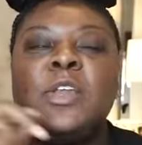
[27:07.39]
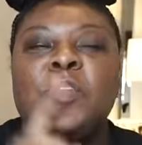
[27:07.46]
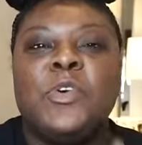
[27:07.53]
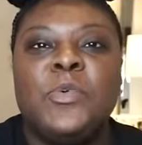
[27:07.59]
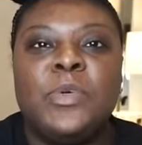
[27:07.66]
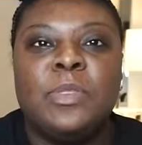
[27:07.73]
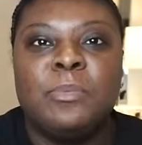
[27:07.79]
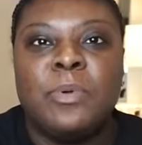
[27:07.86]
it
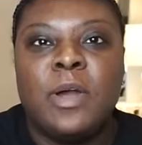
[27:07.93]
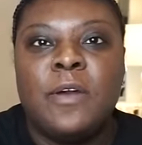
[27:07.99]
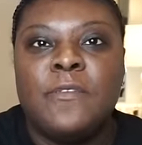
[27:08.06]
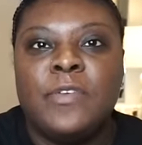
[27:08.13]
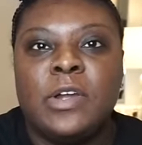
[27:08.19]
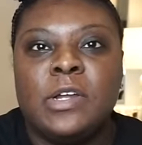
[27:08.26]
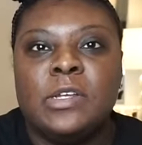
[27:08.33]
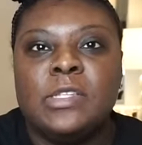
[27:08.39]
on with the bra
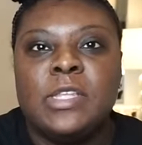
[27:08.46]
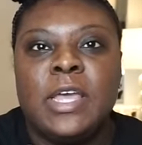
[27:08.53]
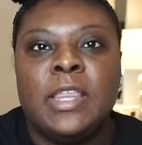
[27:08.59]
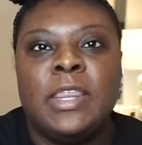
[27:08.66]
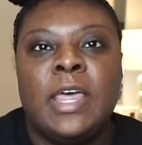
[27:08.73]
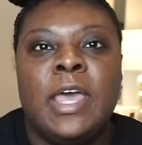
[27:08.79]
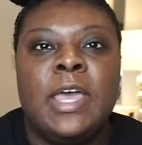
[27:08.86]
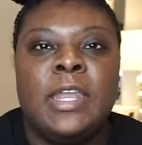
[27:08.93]
first,
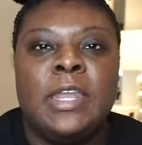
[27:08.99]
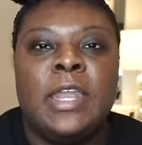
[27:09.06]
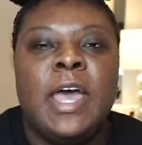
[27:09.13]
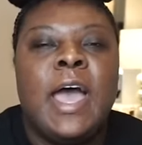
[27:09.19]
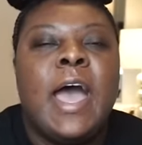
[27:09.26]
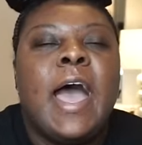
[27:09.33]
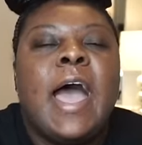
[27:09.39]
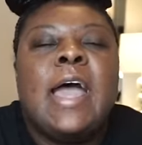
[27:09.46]
and then
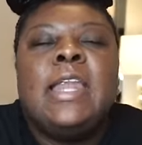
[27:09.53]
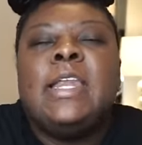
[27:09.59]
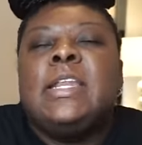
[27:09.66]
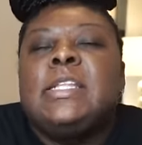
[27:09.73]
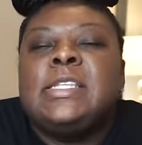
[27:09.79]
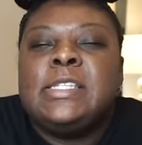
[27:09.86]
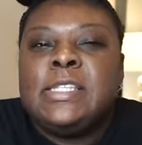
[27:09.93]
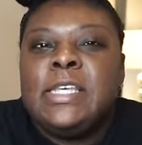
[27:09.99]
I
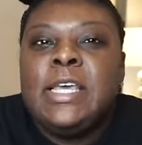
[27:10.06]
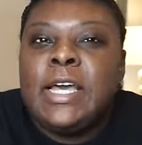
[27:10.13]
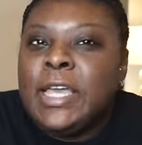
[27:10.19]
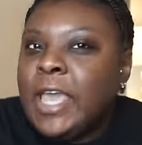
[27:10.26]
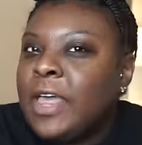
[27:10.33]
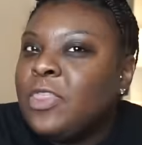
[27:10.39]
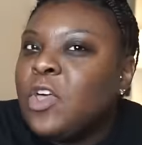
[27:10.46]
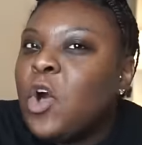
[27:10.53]
needed to see
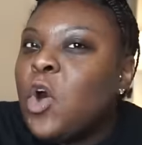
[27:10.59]
again the